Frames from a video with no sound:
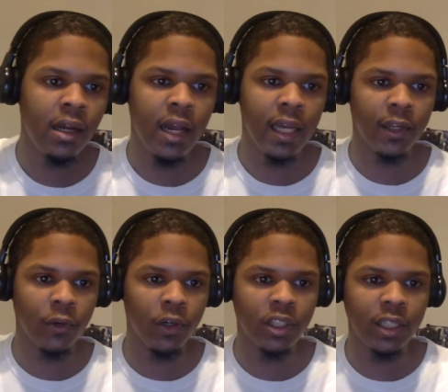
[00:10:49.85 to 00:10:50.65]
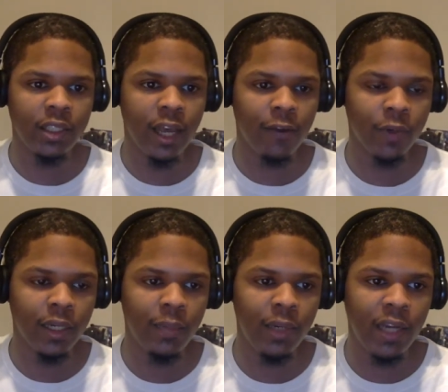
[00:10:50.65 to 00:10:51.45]
and the Grizzlies have
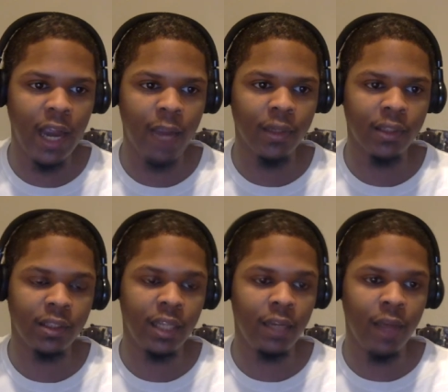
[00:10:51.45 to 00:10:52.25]
really became a team